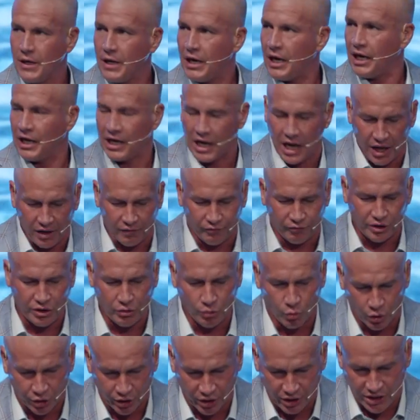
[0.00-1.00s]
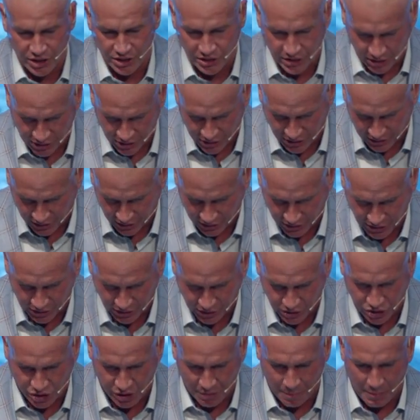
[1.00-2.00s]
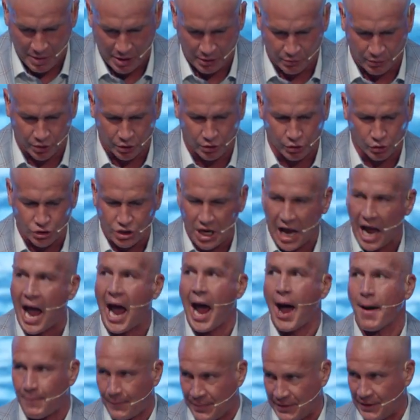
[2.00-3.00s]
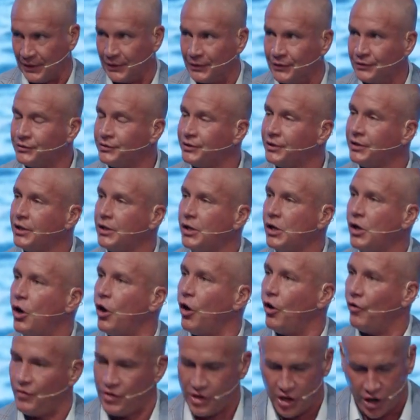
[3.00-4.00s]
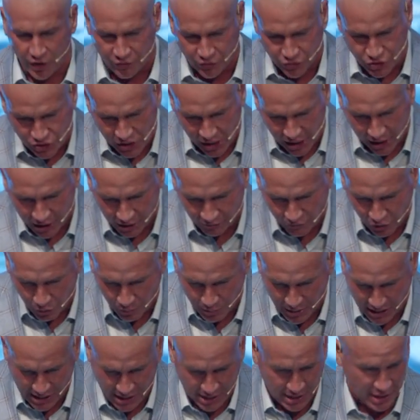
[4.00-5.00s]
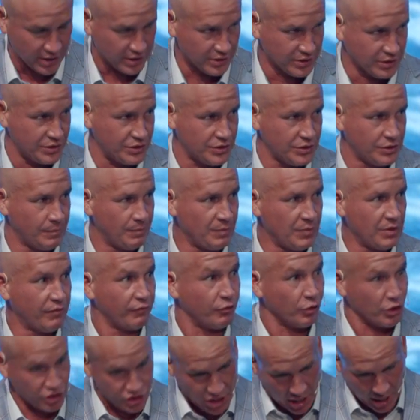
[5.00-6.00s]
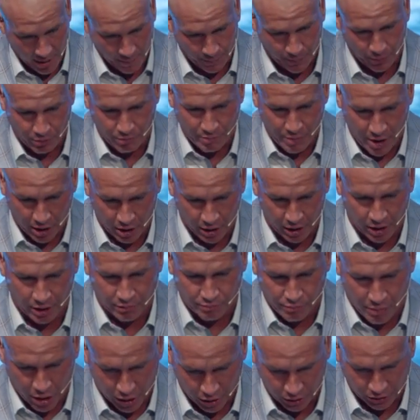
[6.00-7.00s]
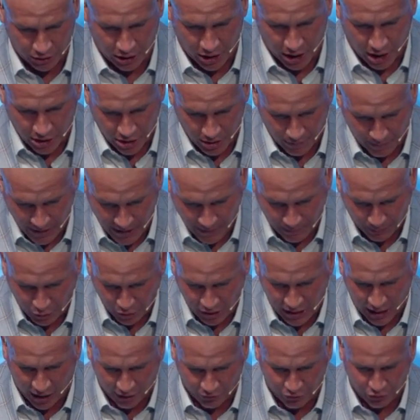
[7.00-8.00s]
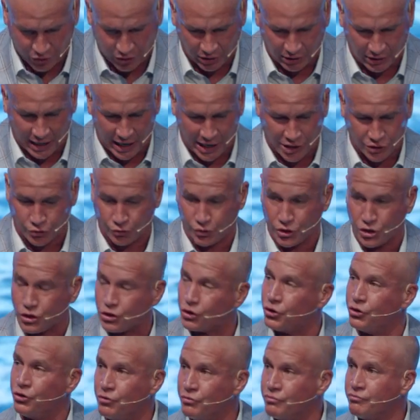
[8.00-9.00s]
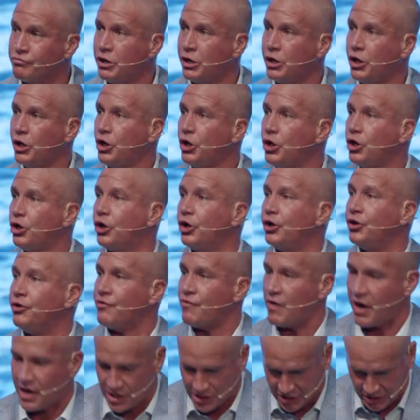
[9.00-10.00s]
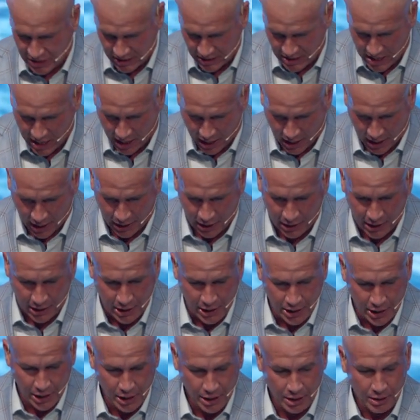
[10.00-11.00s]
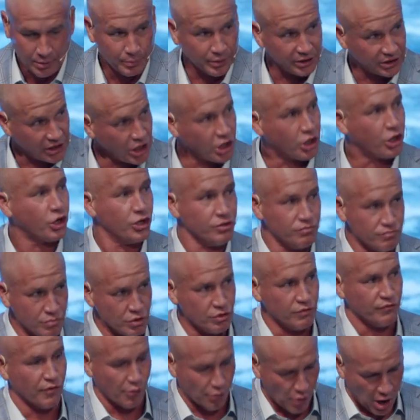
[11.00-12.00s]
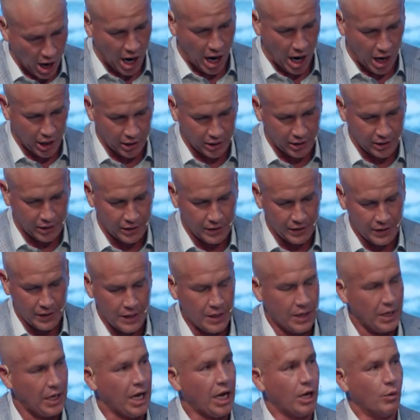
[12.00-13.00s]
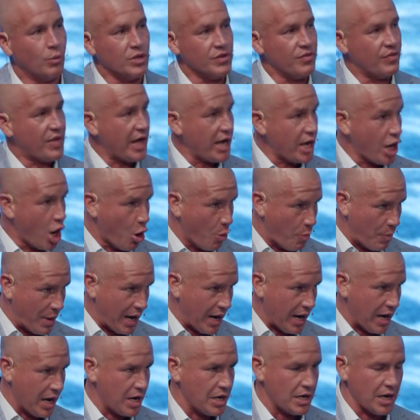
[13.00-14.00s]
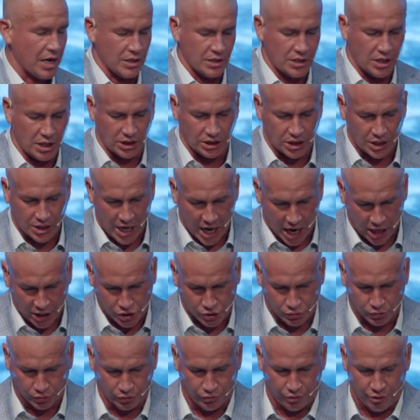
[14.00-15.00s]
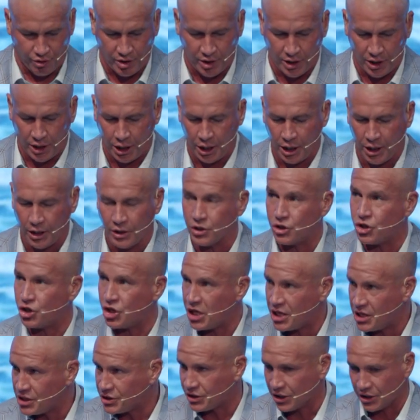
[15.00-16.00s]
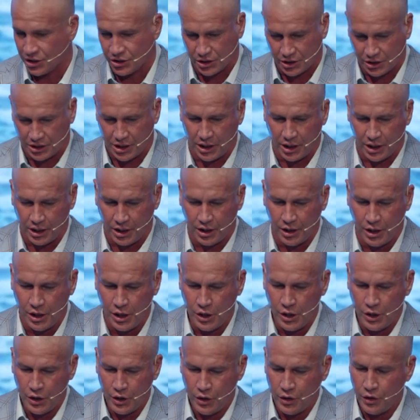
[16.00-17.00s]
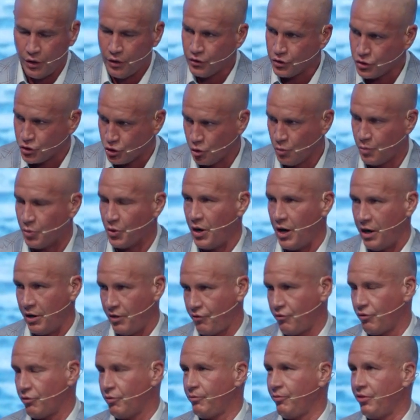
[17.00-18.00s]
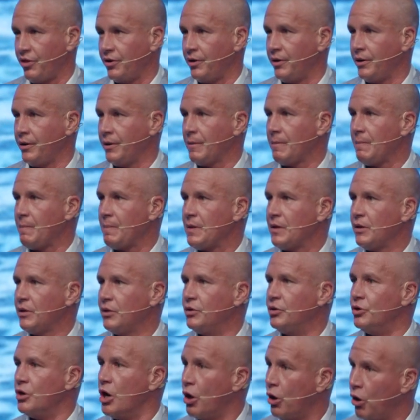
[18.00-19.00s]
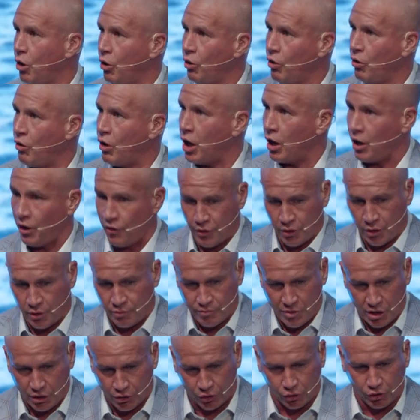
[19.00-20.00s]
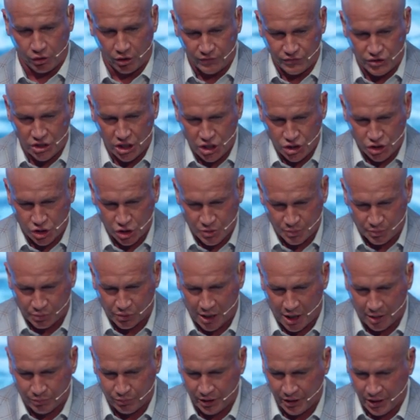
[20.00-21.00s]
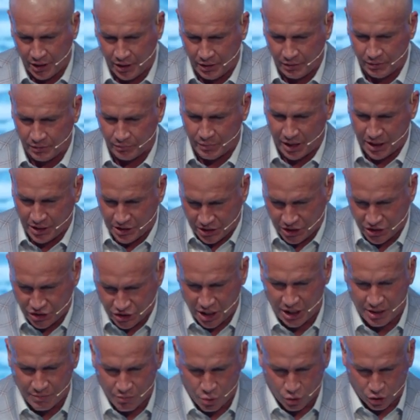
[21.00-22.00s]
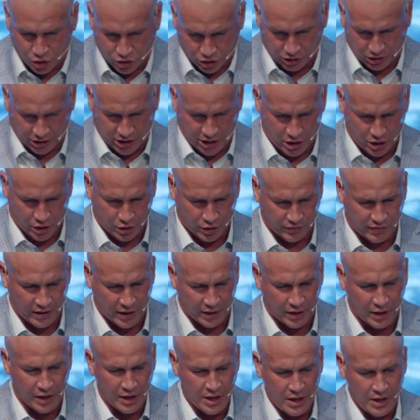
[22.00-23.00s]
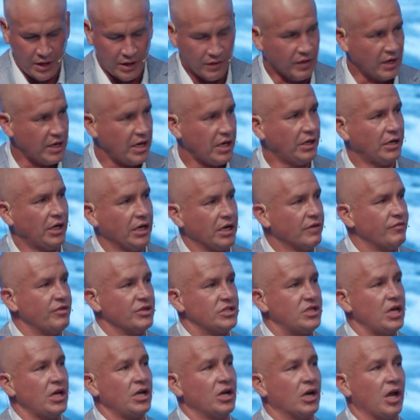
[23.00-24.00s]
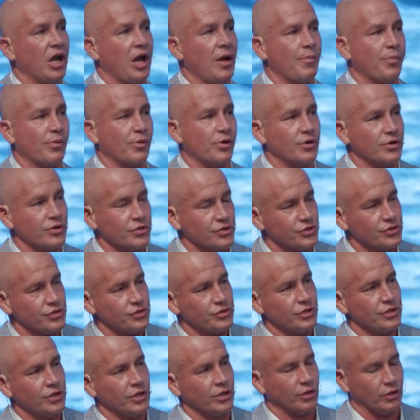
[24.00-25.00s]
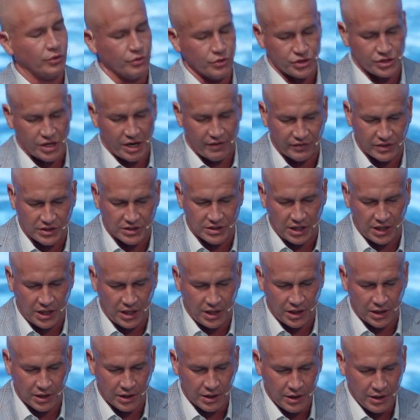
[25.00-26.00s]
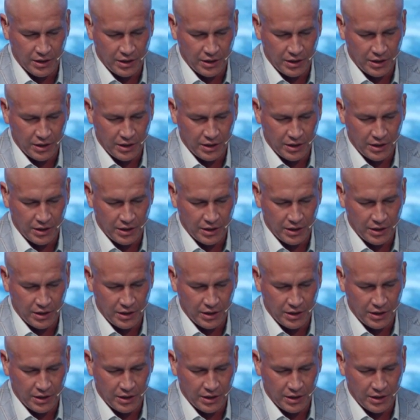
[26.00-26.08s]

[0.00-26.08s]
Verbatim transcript: In every one of these instances, the miracles happened on the other side of obedience. For example, Mary and Martha and the people gathered at Lazarus' tomb couldn't raise the dead, but they could move a rock. And when they obeyed and did the natural thing, Jesus did the supernatural thing. No other miracle of Jesus probably makes this any more clear than the healing of the 10 lepers in Luke 17.